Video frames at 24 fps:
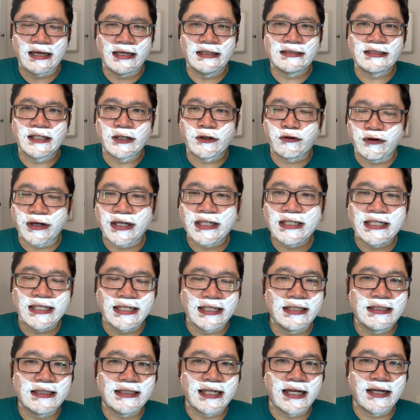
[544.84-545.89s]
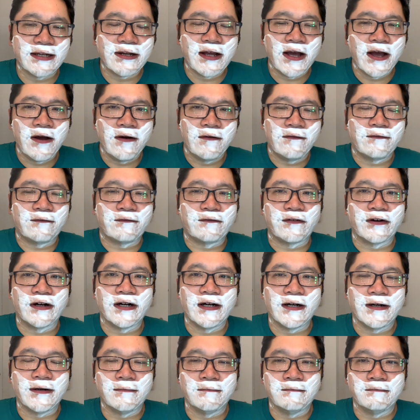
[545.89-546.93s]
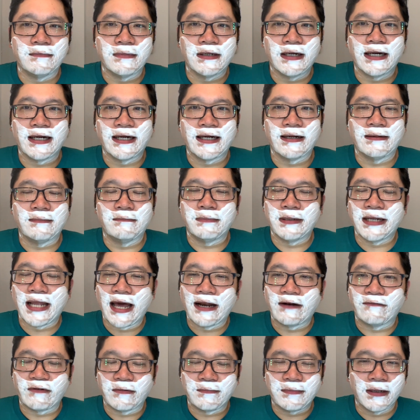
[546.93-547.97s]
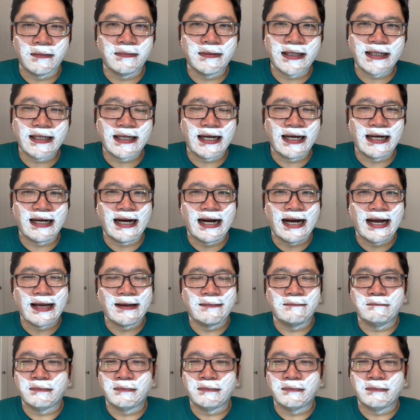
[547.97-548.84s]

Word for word: the green tea scent from Banana Republic. I am